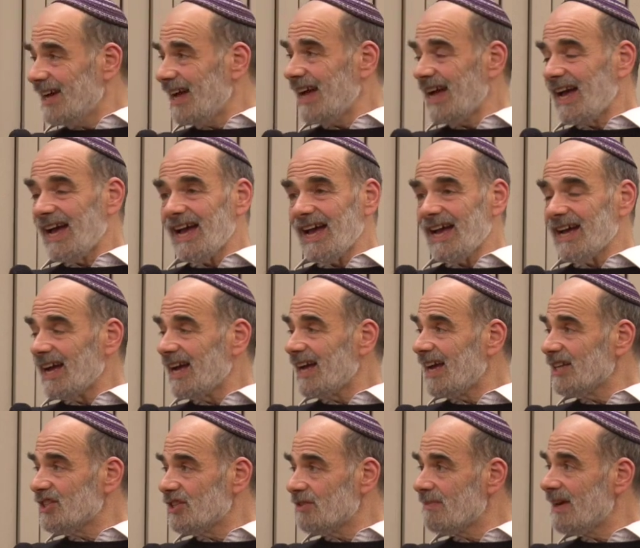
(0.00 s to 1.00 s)

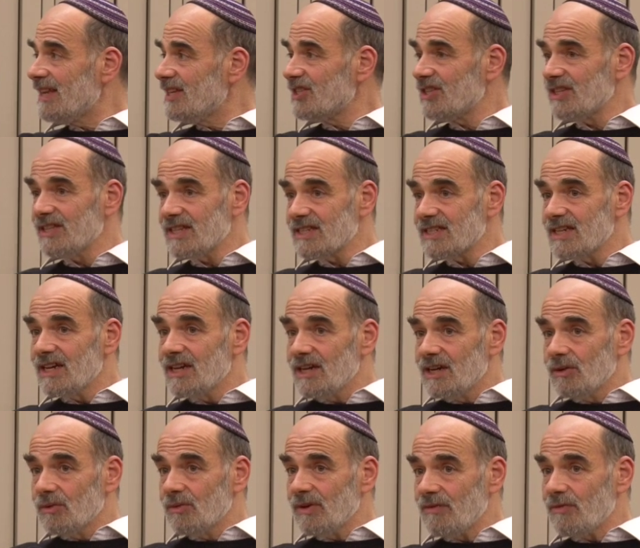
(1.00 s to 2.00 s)
I should mention this.
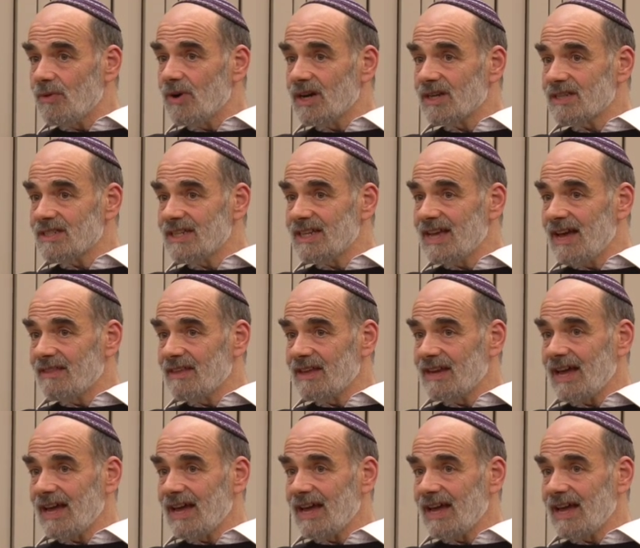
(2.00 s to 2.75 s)
We've worked together